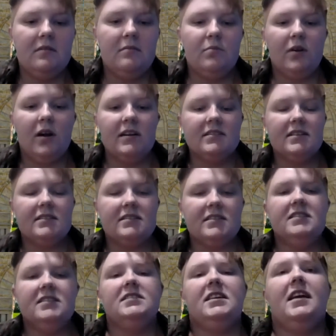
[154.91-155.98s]

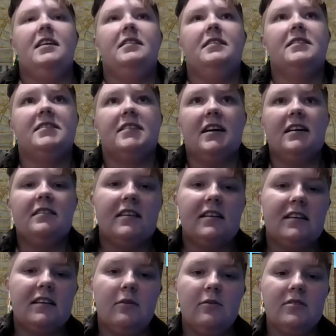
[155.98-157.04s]
processes and design
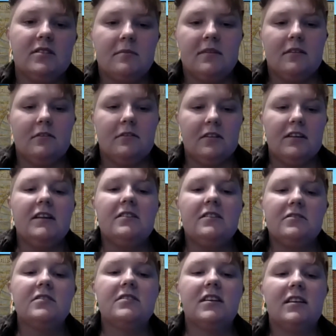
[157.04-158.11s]
thinking was something really
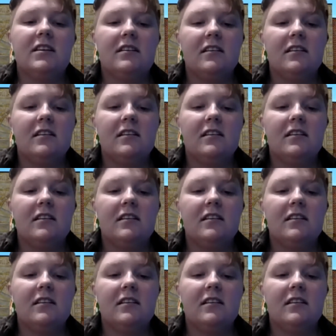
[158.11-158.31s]
interesting.